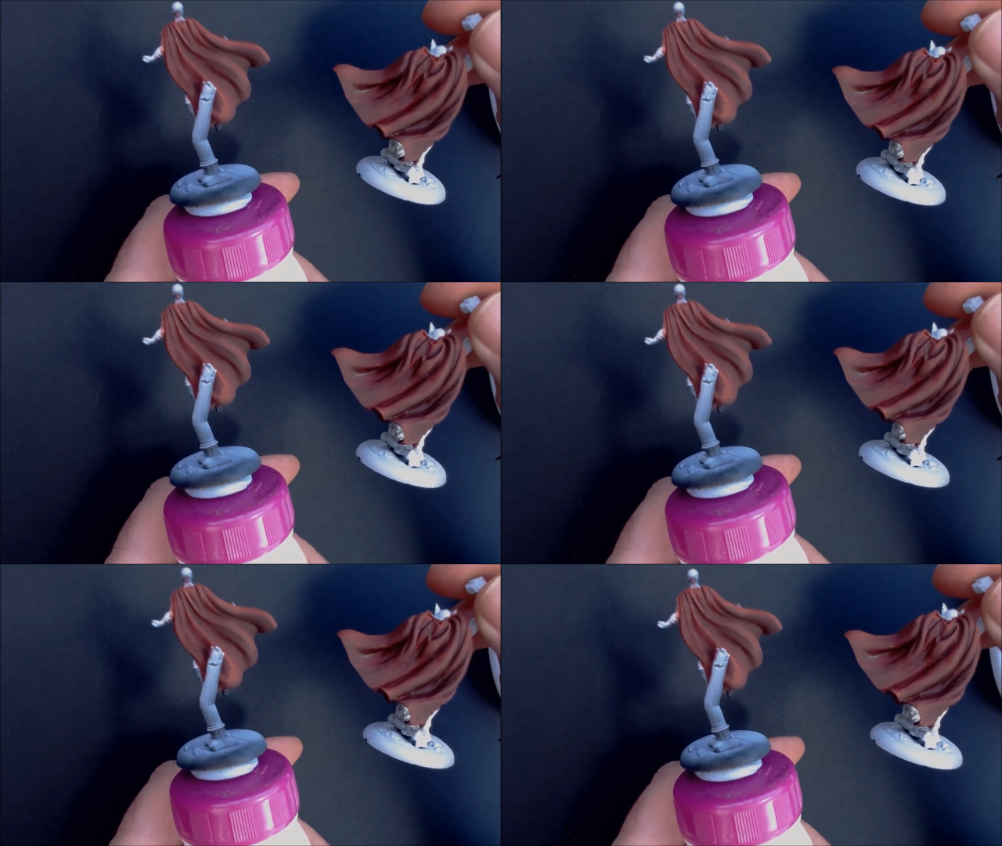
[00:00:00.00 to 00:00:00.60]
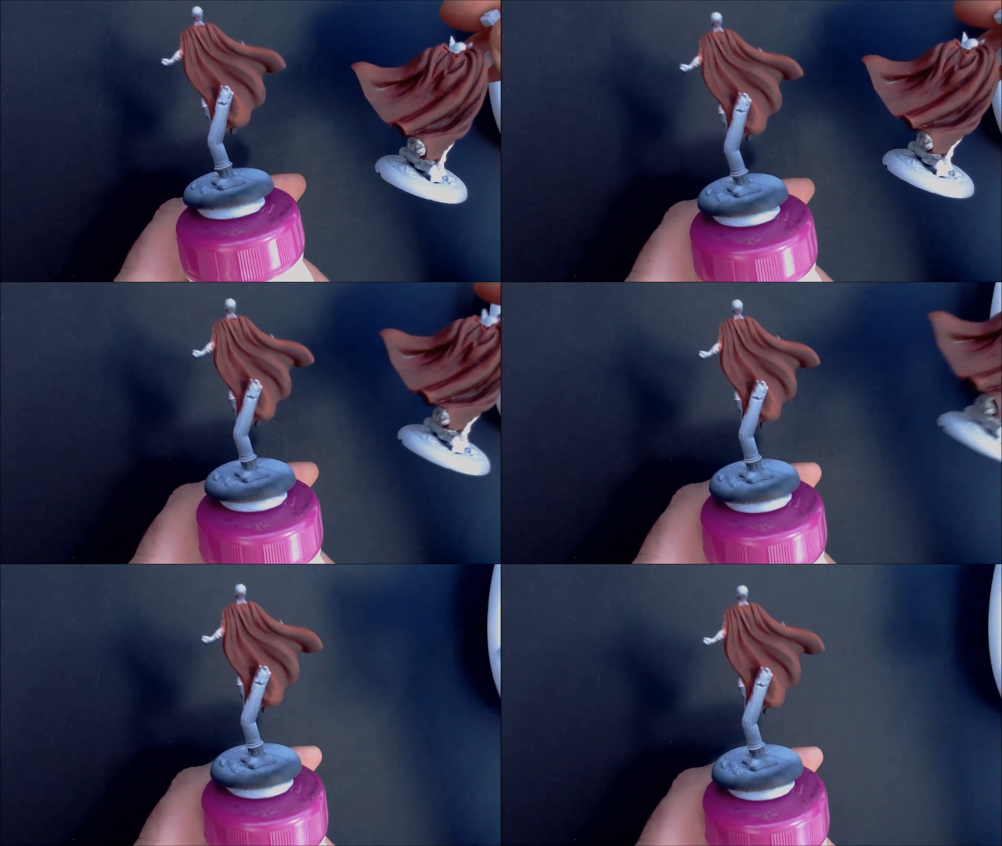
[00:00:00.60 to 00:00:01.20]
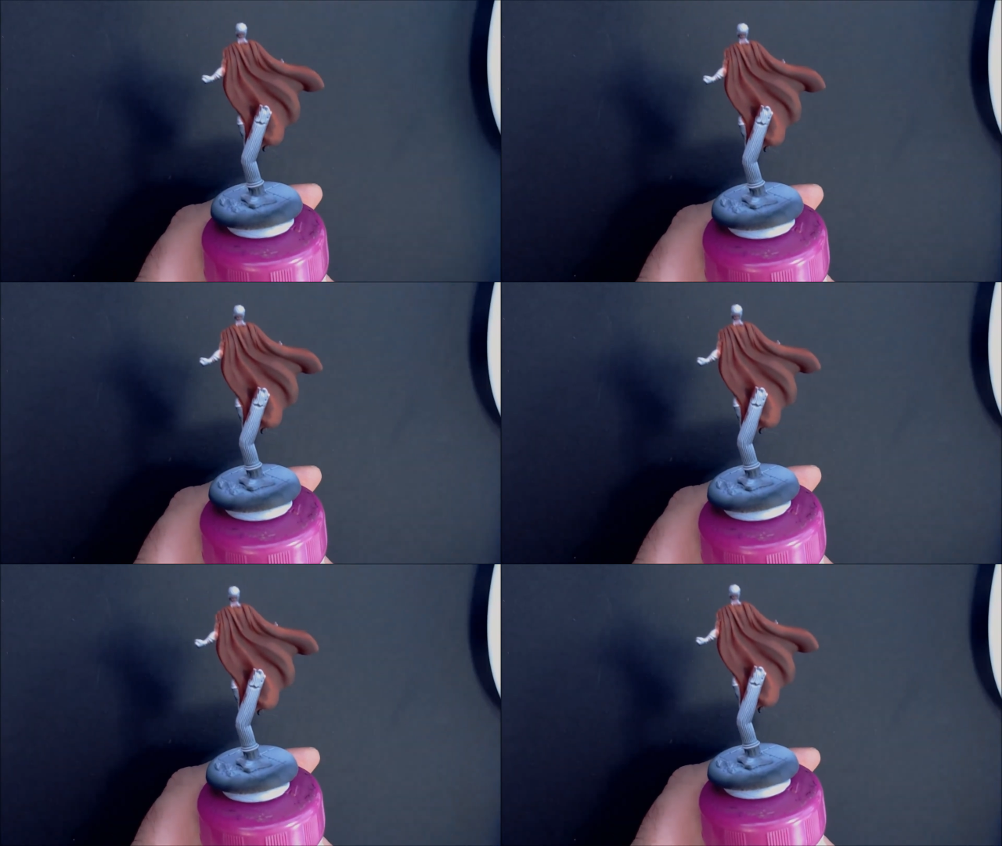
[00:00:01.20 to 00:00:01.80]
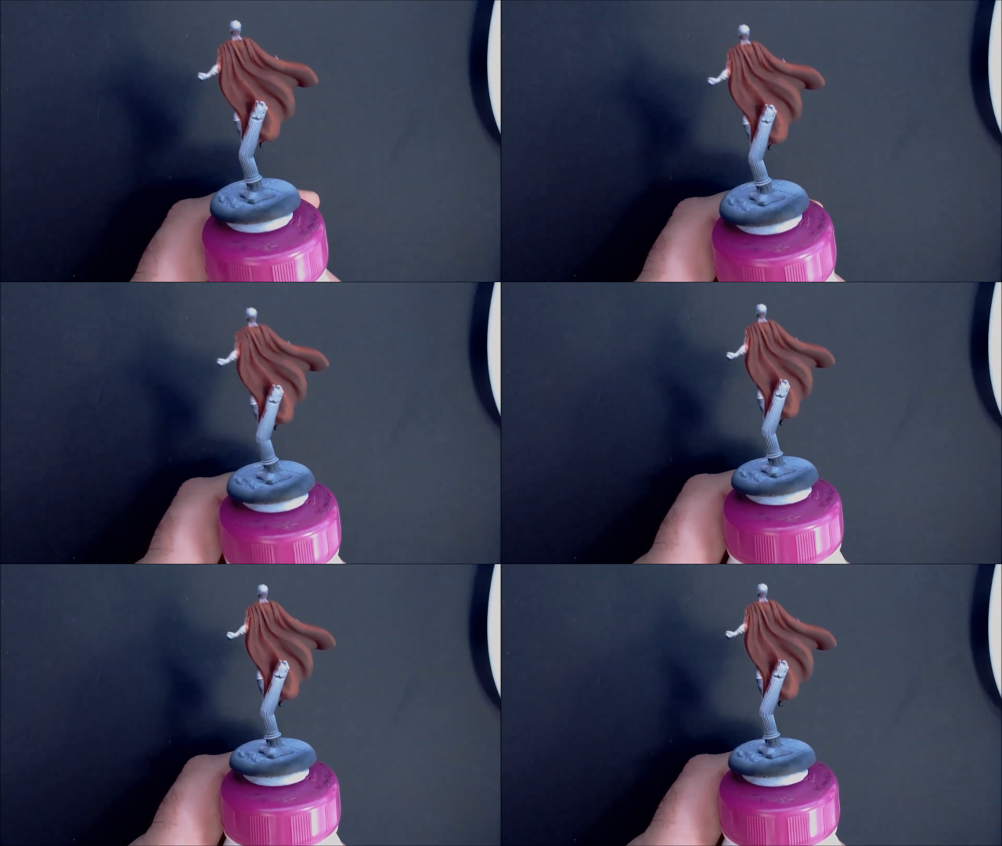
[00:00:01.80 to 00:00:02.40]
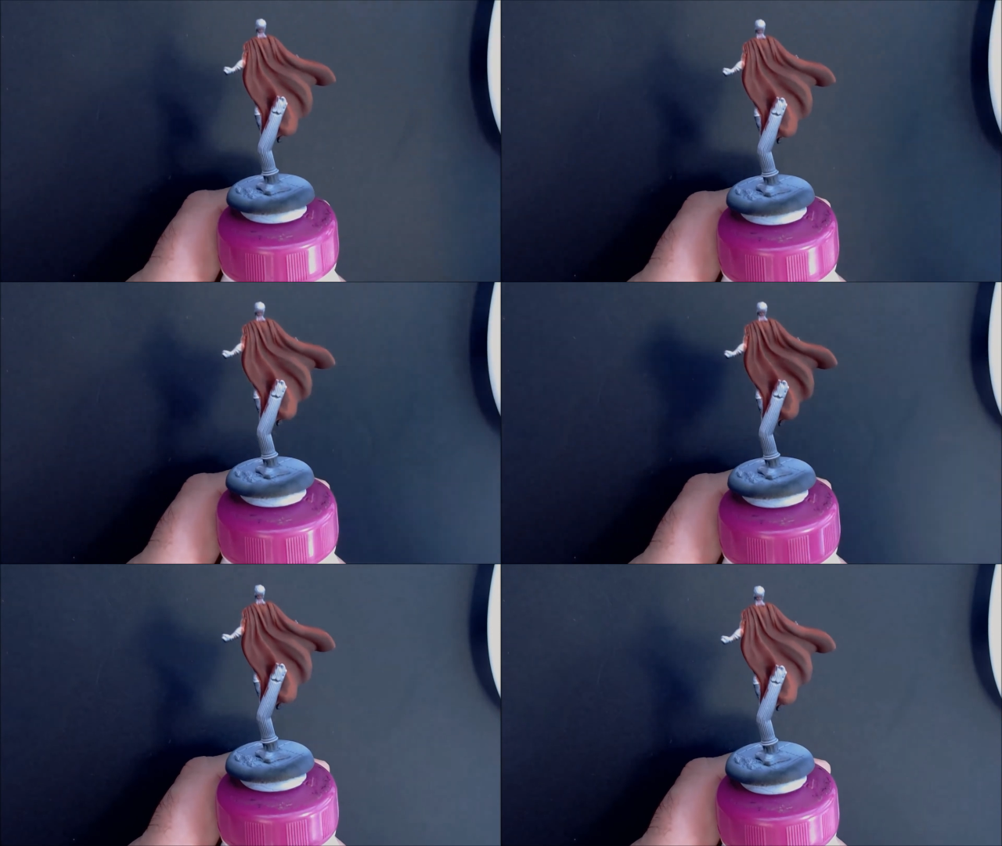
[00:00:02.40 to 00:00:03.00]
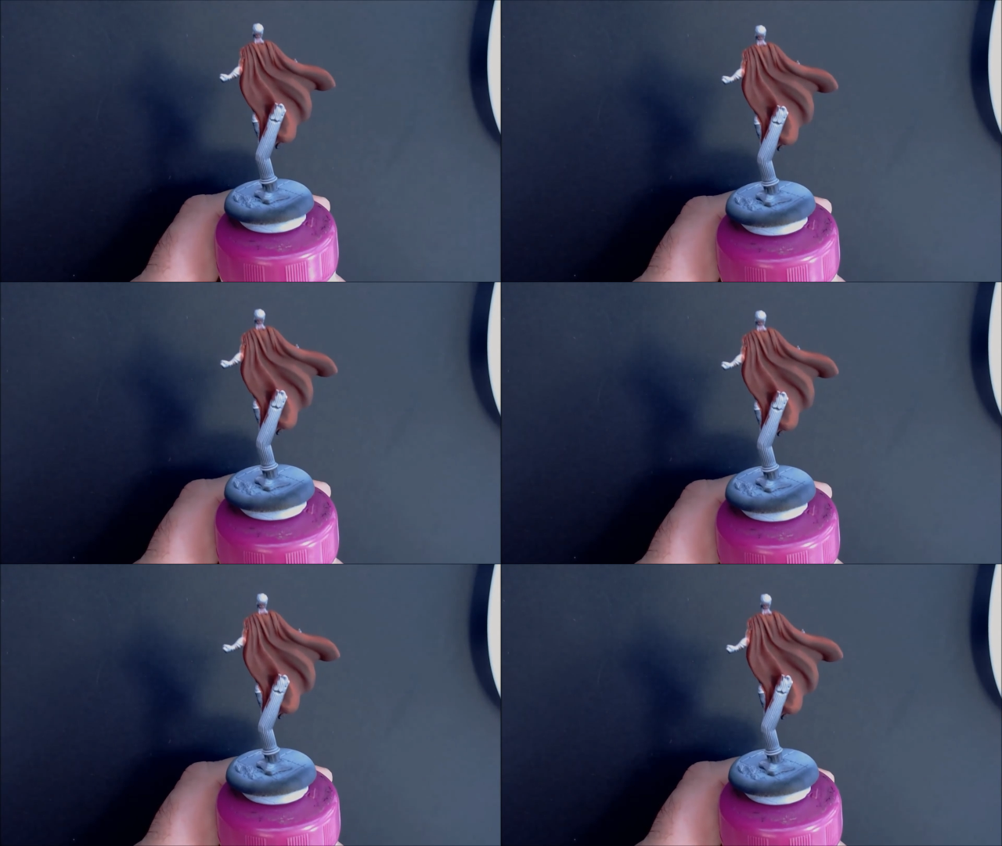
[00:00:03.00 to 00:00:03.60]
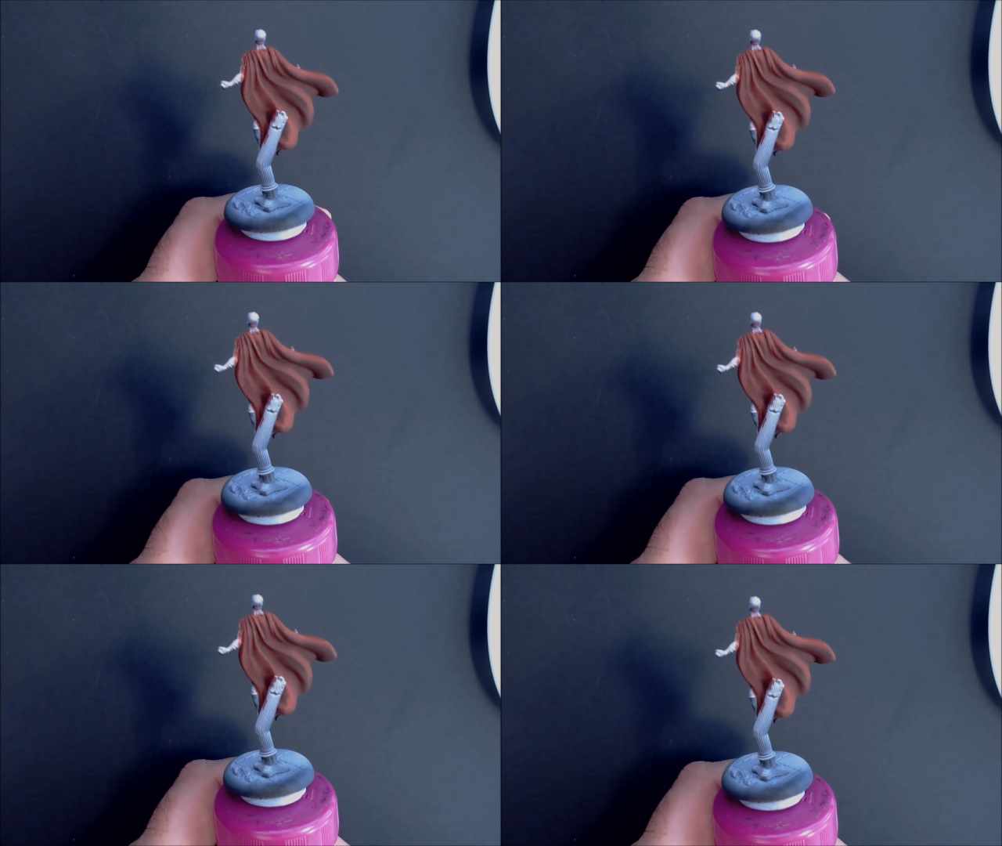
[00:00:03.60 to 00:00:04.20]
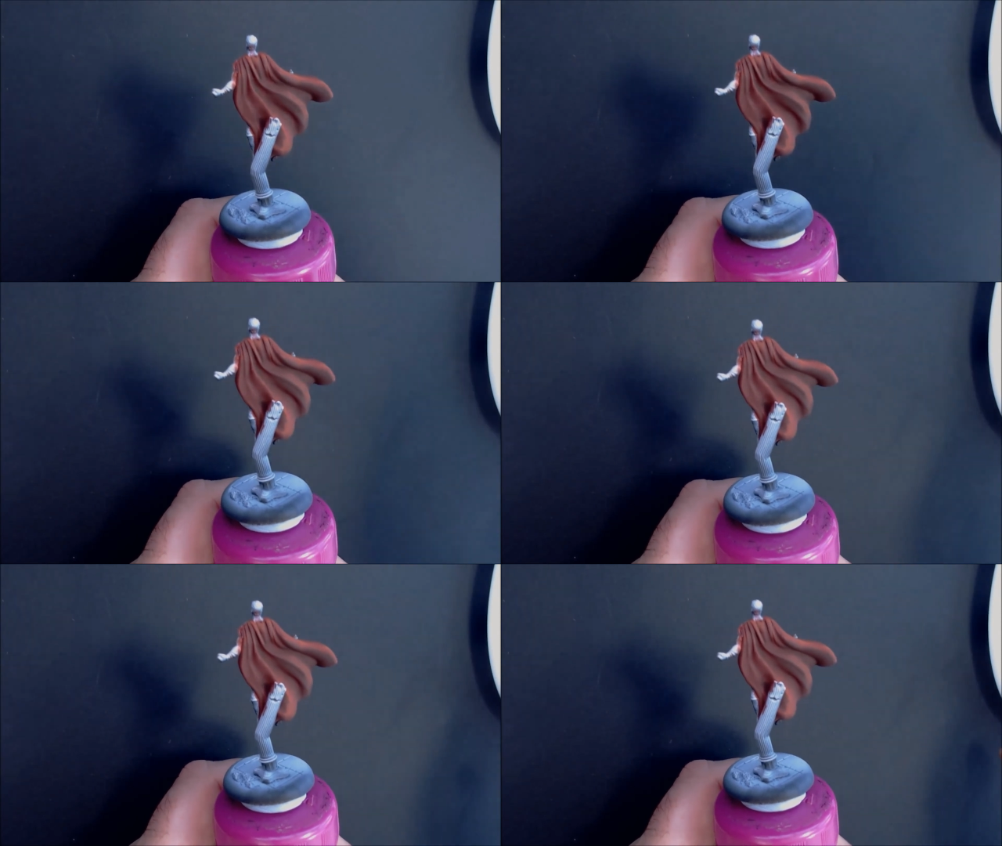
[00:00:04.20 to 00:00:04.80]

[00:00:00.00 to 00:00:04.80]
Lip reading: No face is visible, so there are no lips to read.